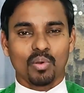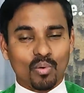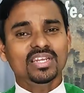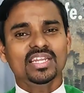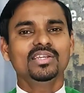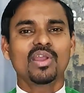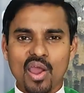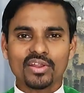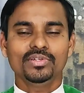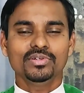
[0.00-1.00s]
Only
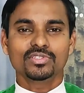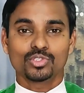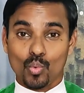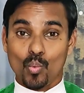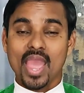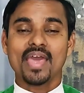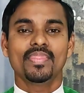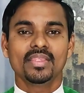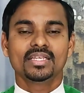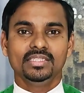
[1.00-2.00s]
God knows
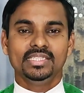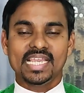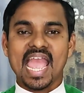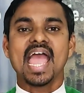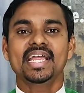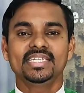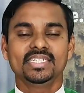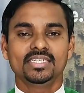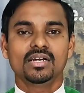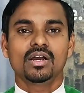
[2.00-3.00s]
when the end
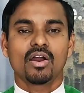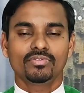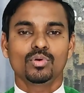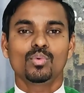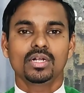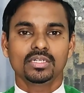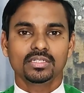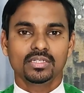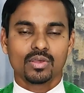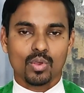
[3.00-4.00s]
of the
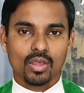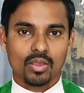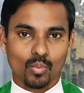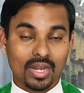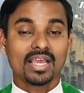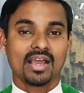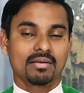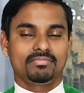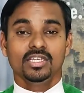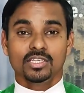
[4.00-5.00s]
world will
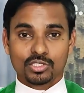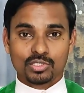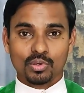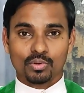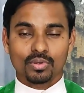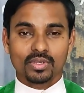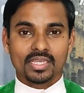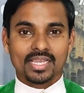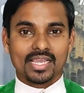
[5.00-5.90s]
come. So,